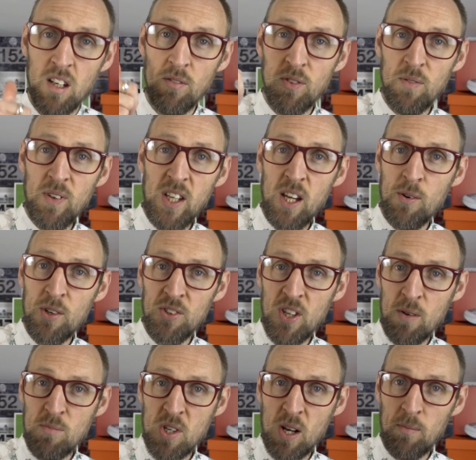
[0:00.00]
Give the video a
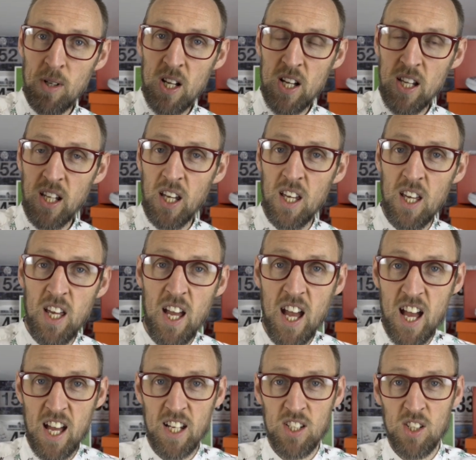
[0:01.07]
thumbs up like
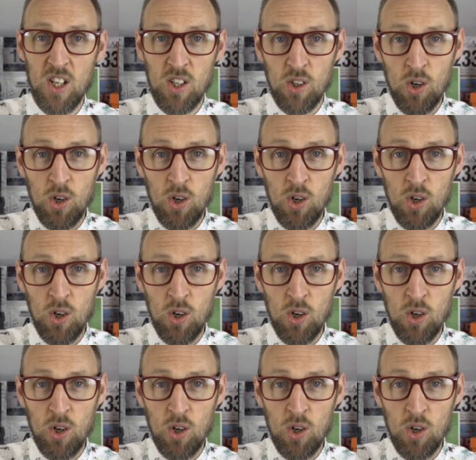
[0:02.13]
and